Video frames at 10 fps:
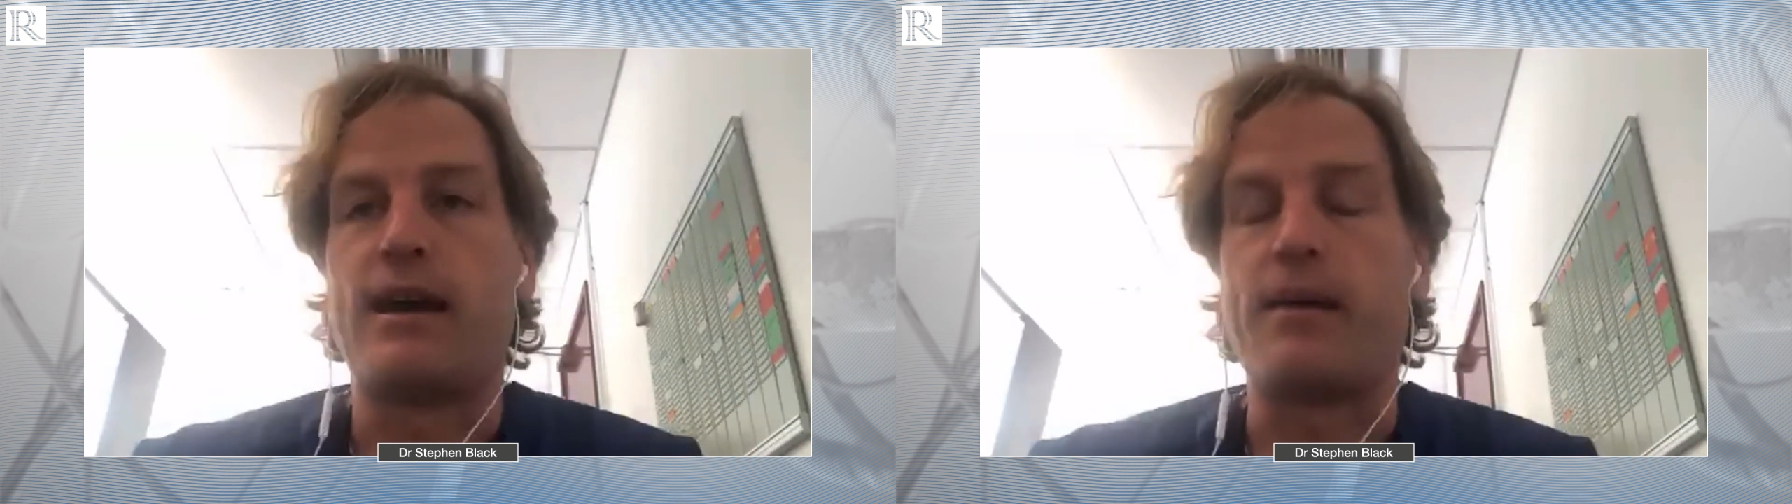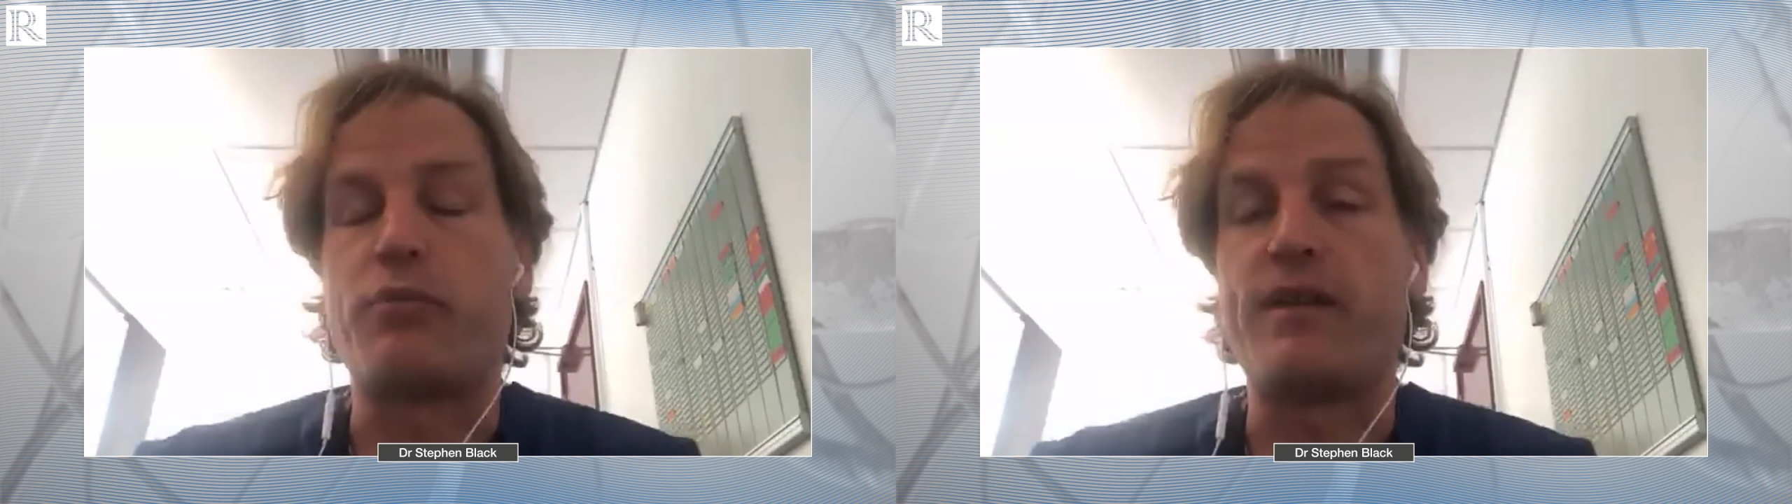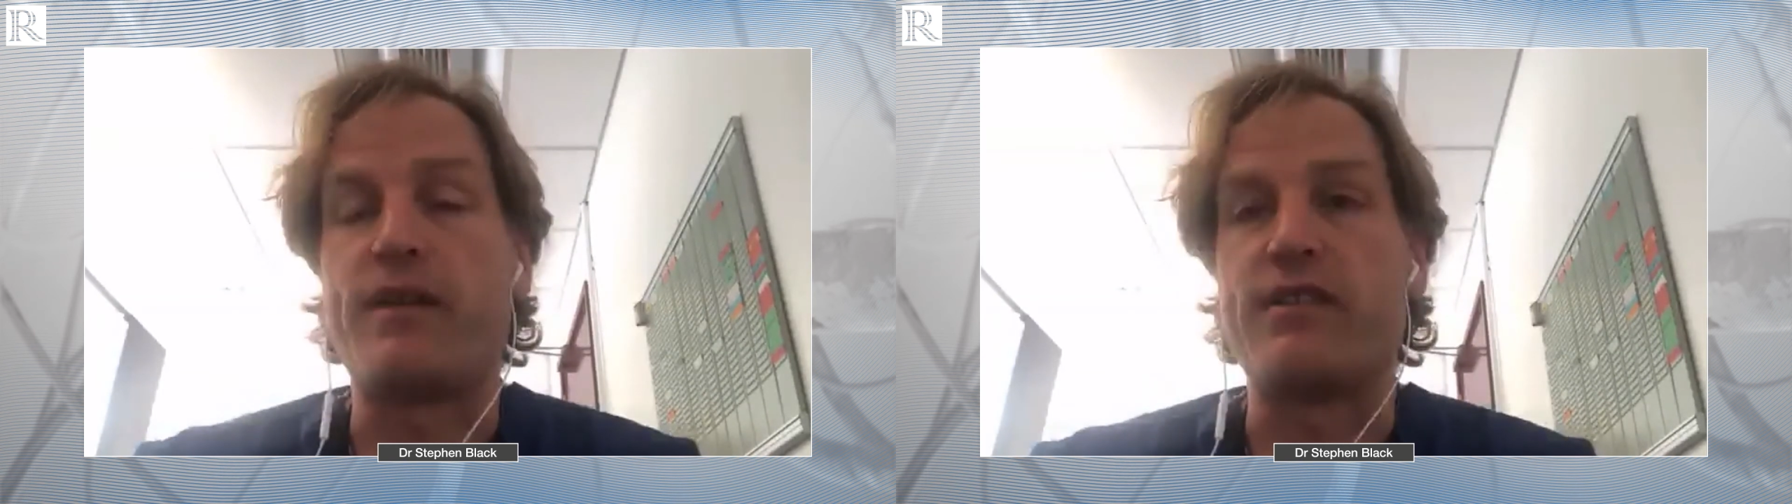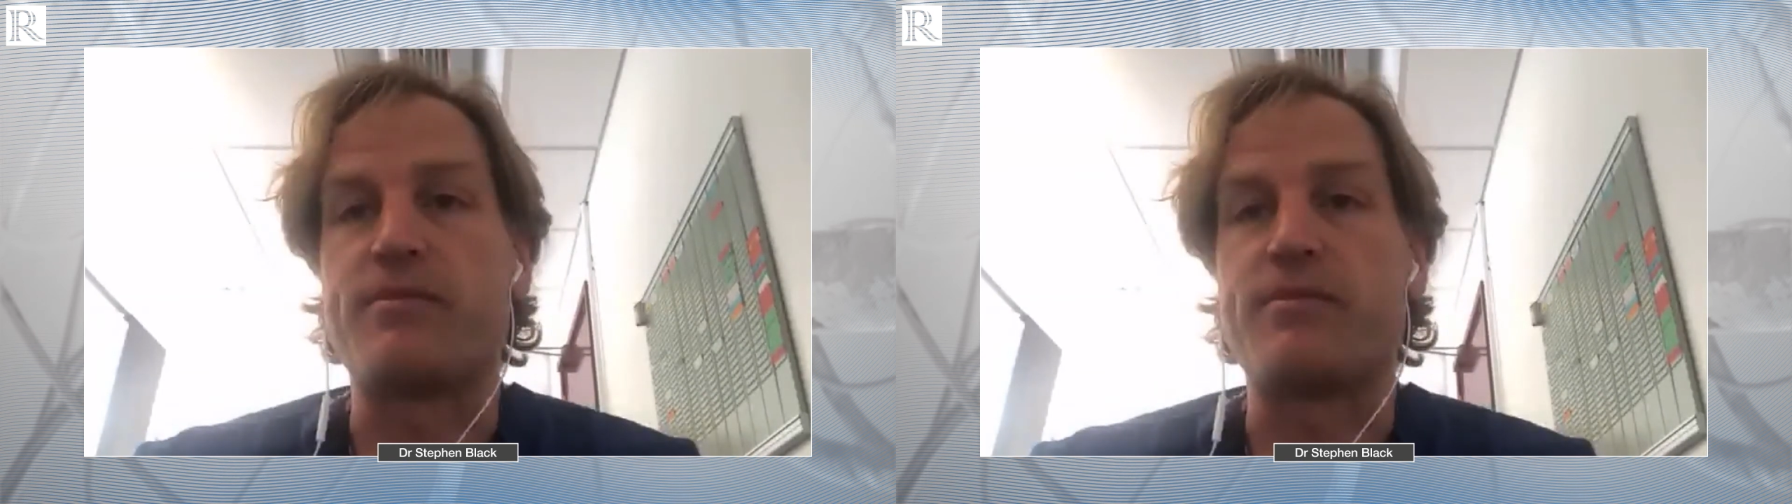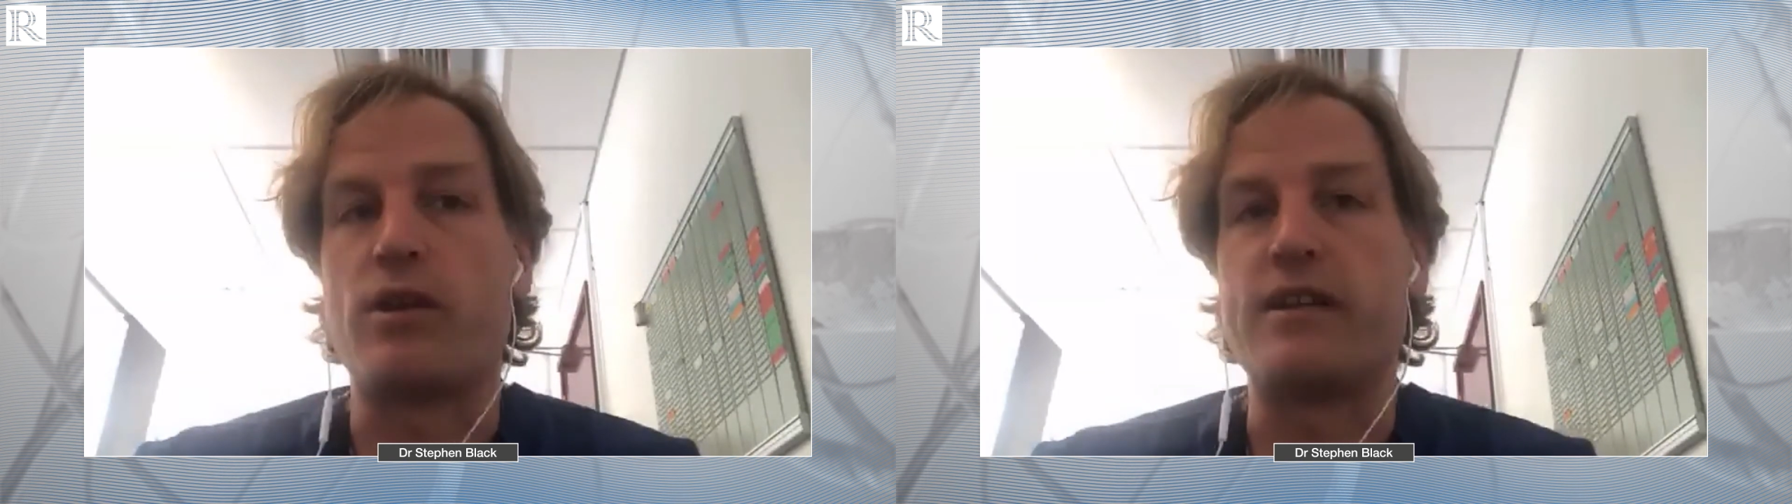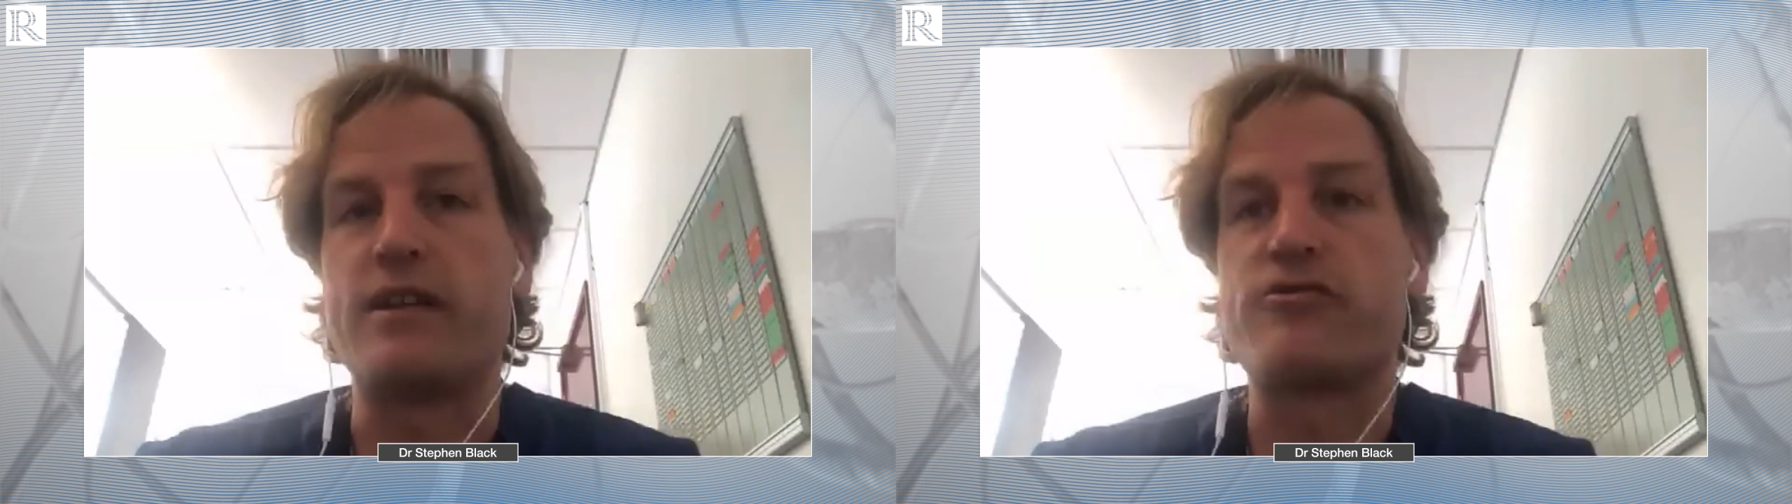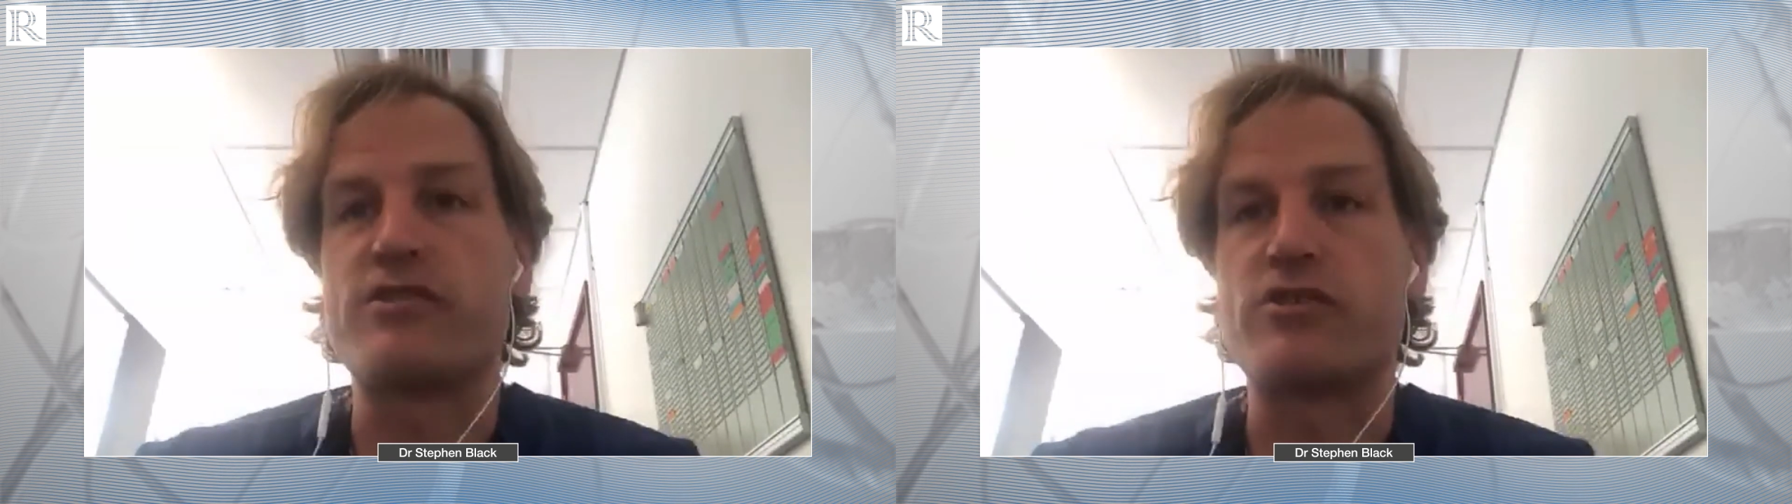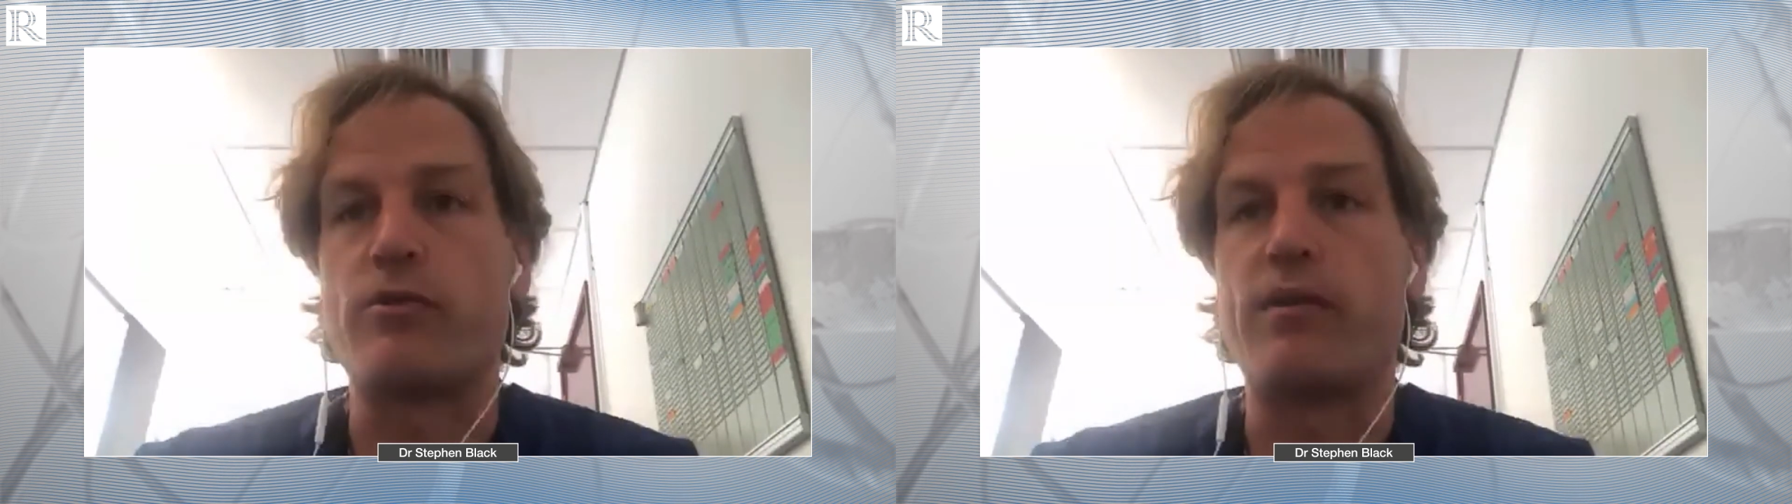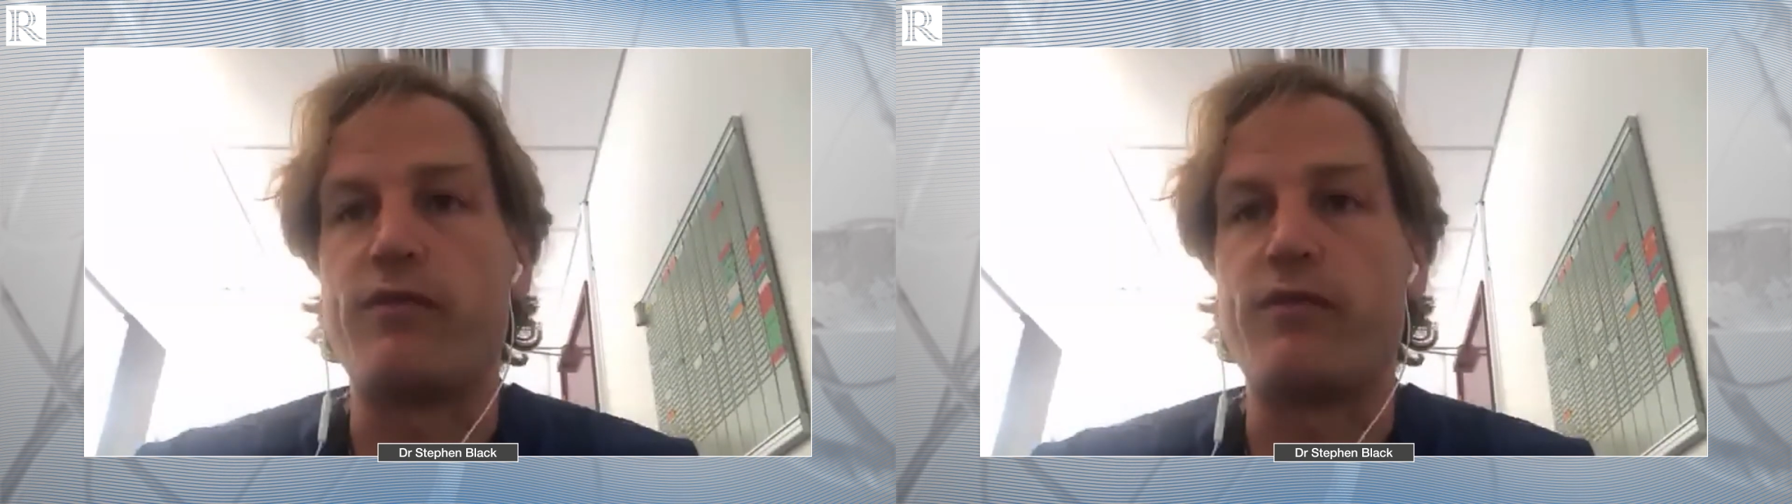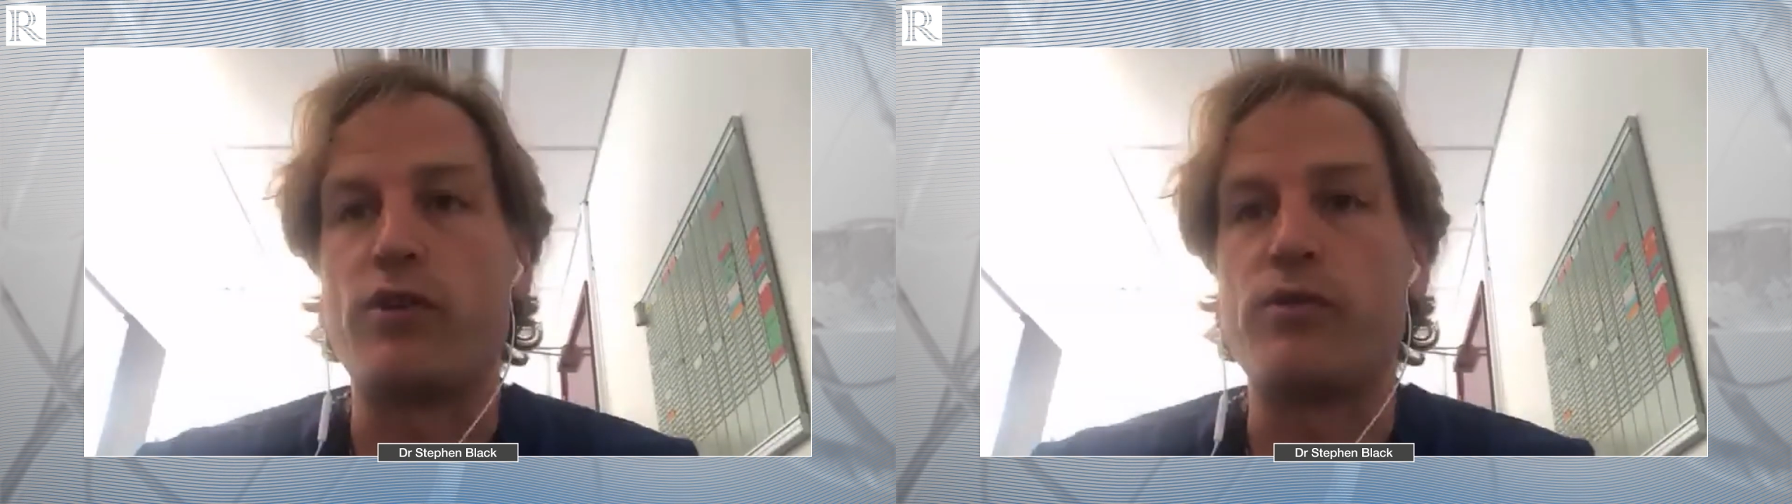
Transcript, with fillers: uh, previous peer literature review